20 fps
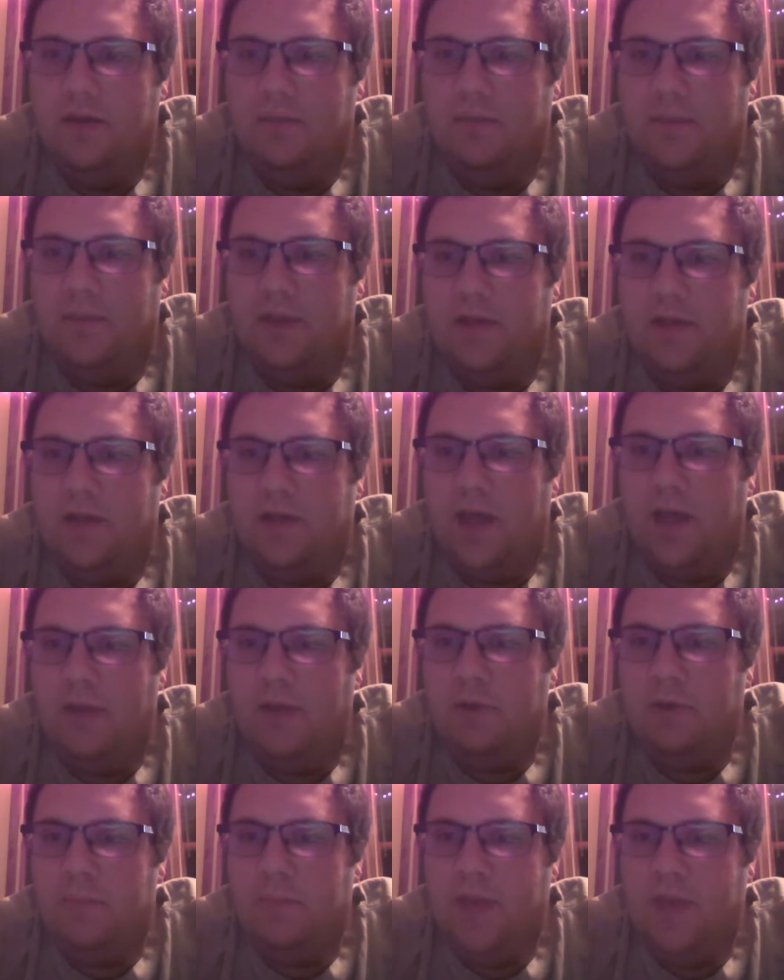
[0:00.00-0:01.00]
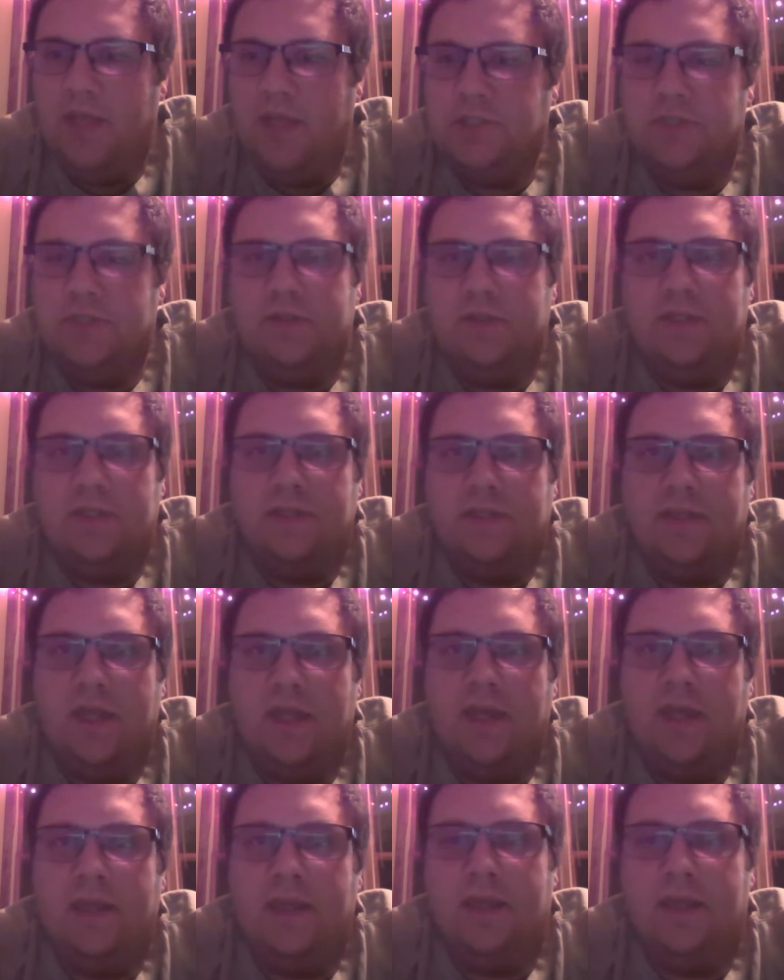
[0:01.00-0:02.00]
But I would imagine that
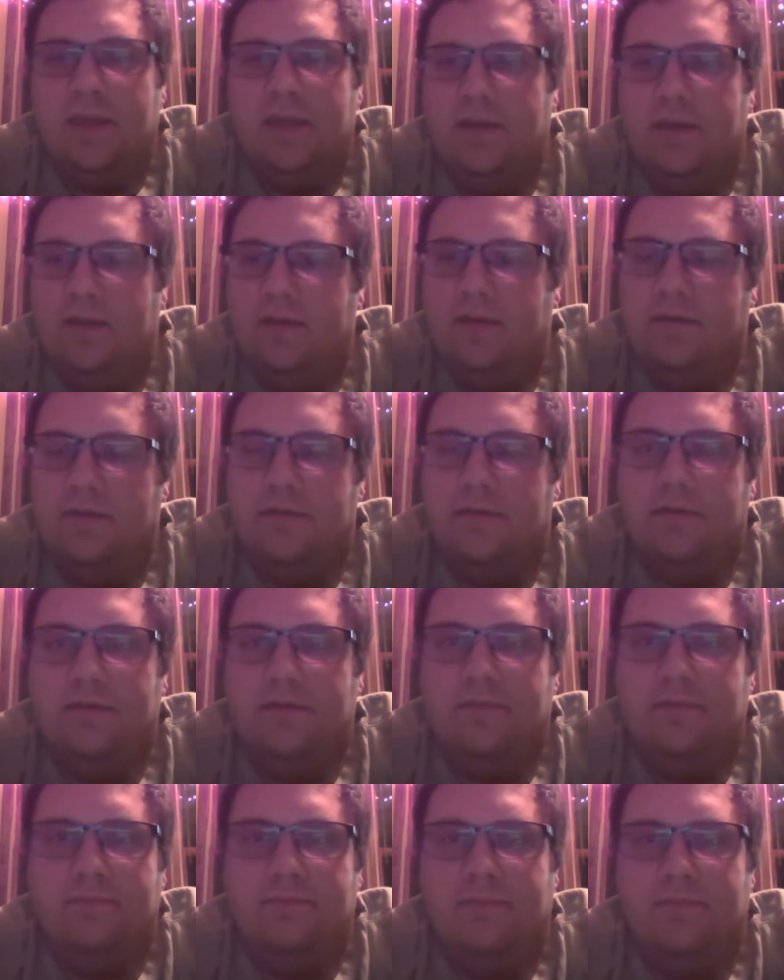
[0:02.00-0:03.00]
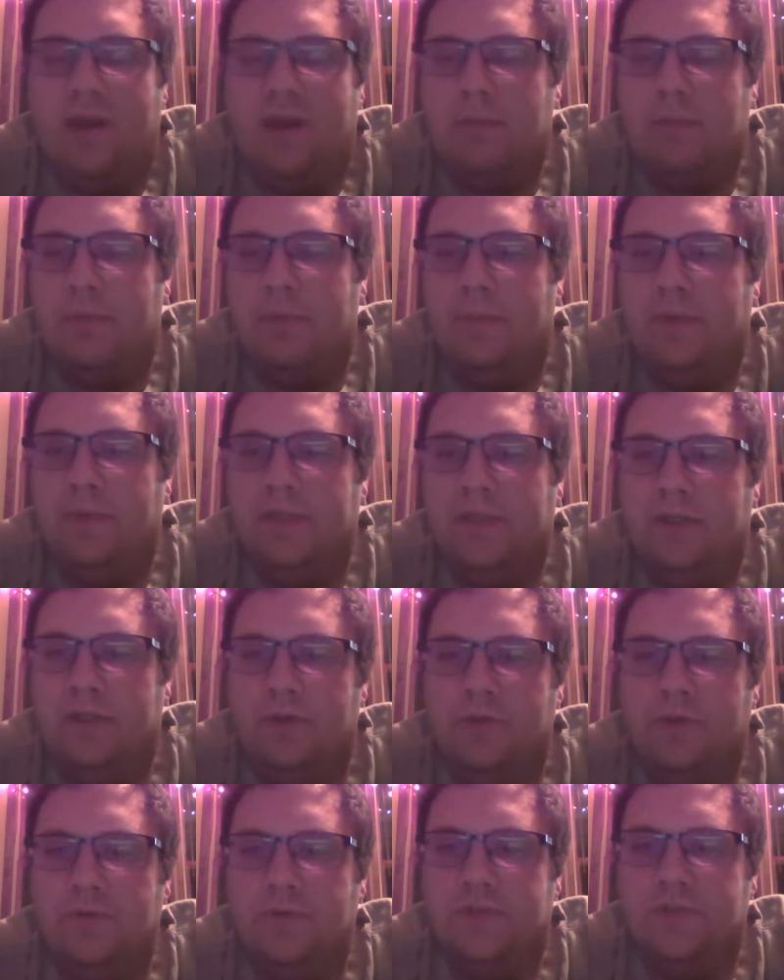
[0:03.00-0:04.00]
they probably
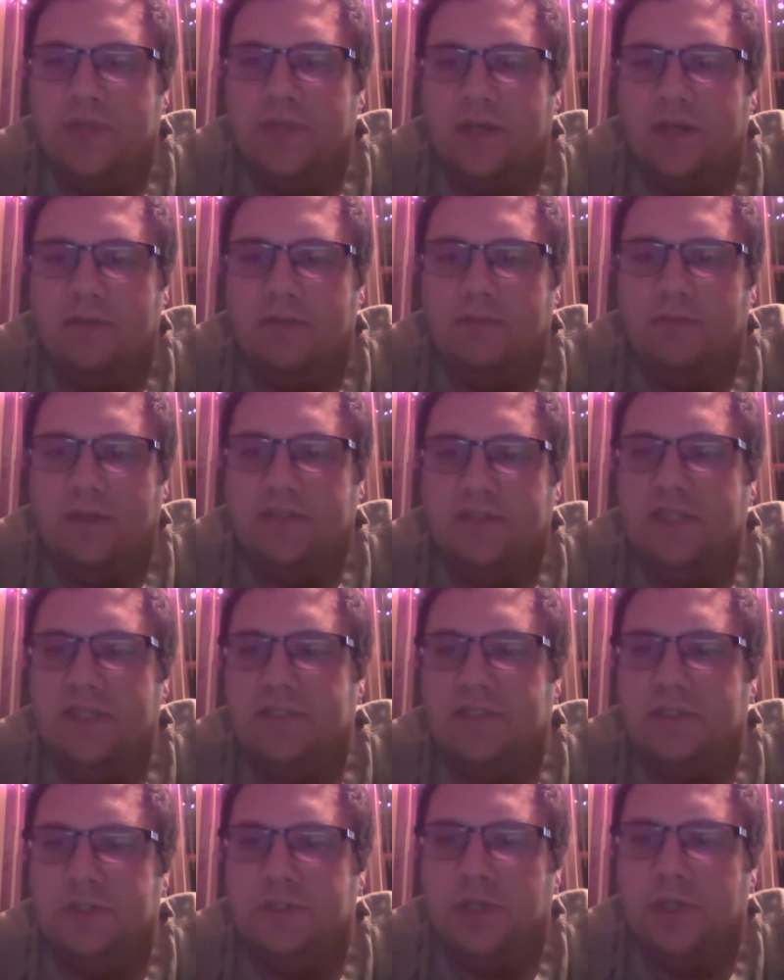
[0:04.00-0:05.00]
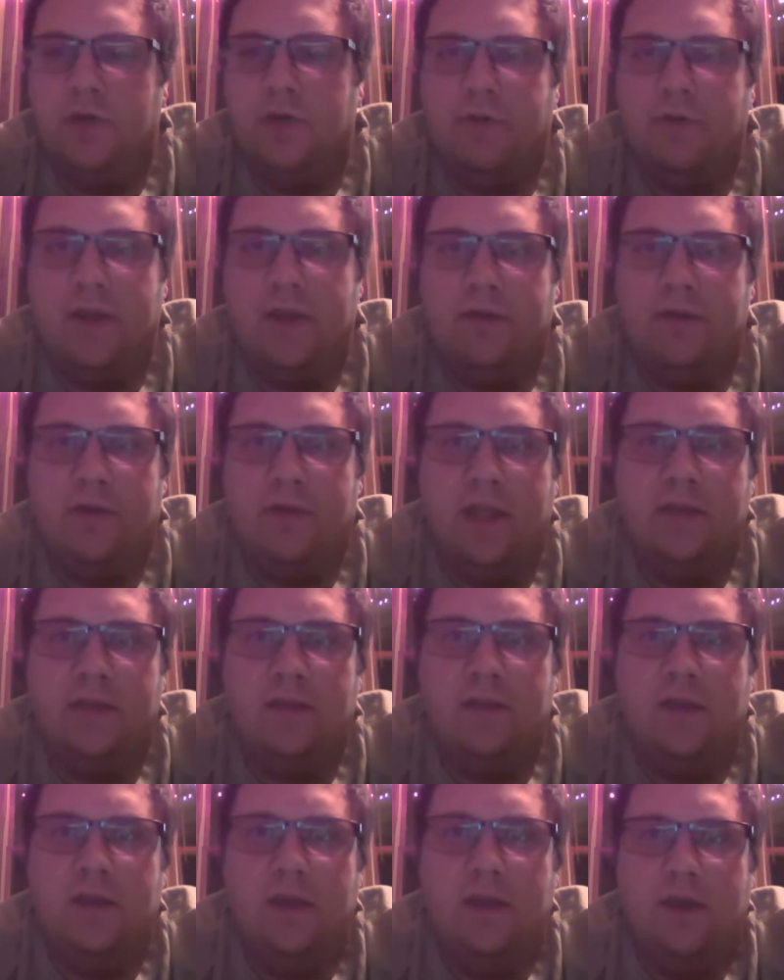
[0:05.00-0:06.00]
use a decent generator end,
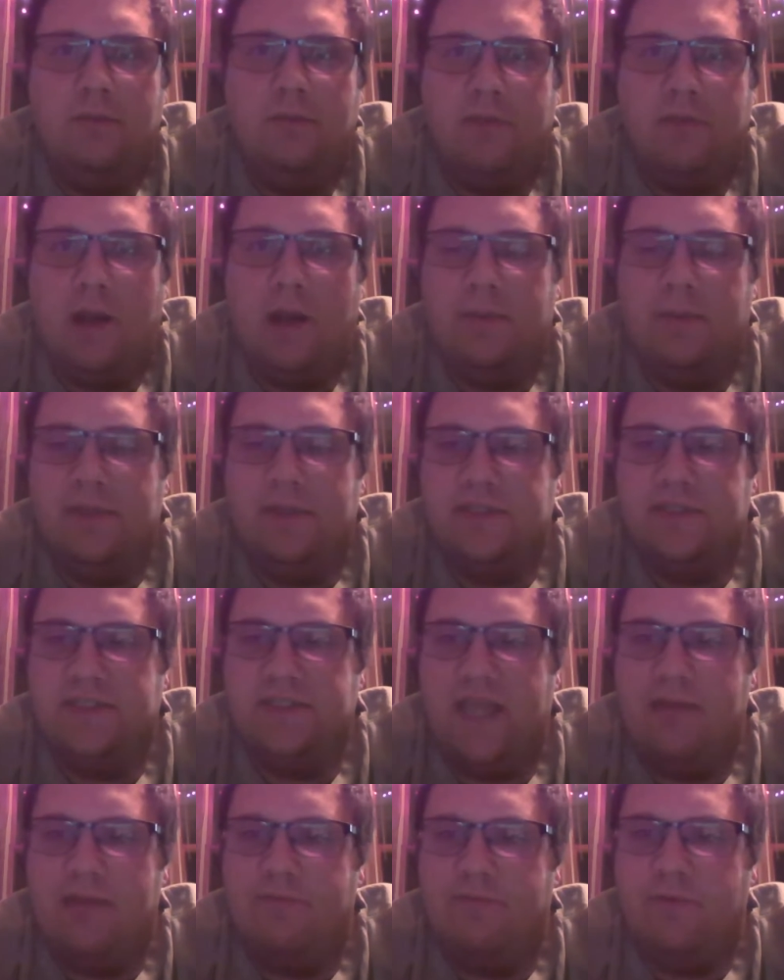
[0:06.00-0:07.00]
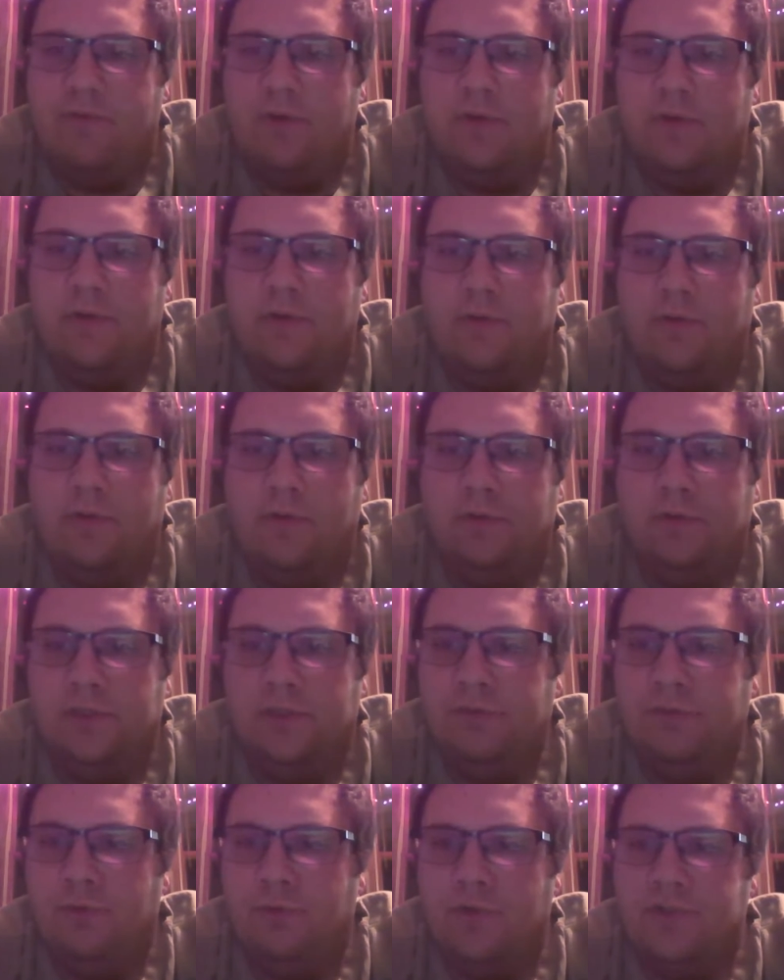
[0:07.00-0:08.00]
probably a Stanford or a
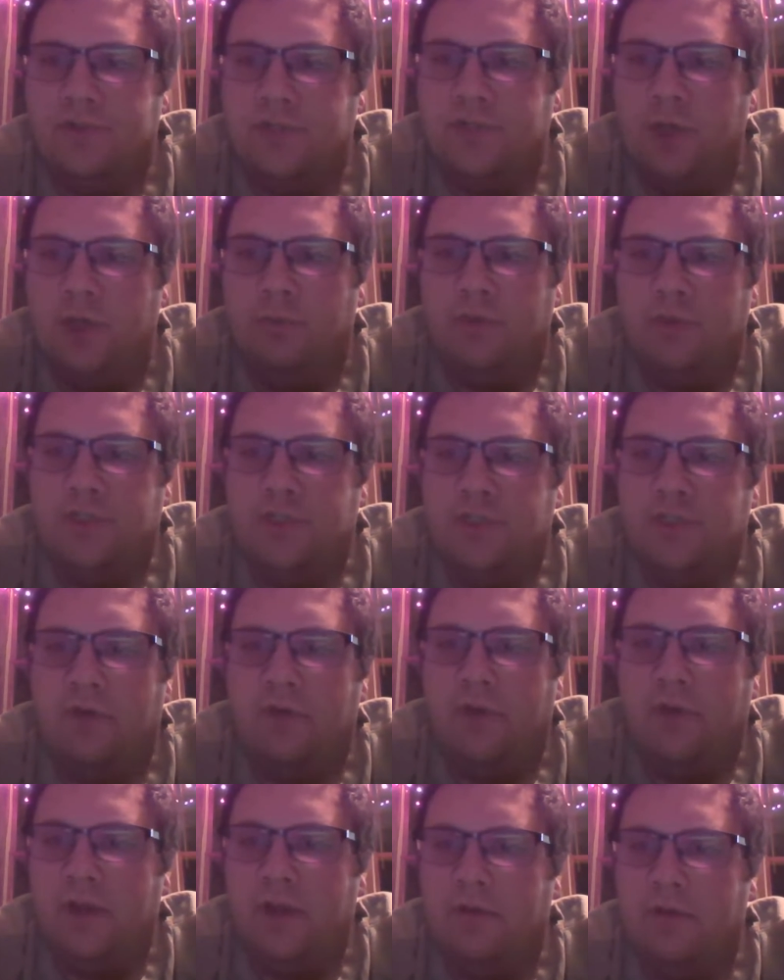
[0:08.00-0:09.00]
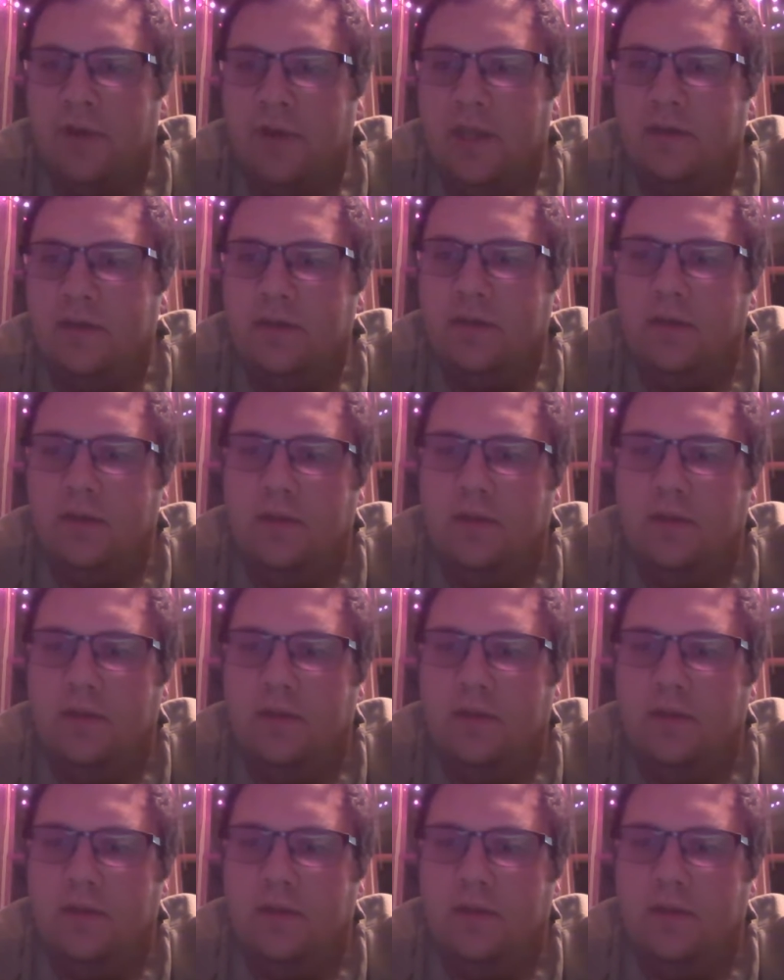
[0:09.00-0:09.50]
Leroy Somer generator end,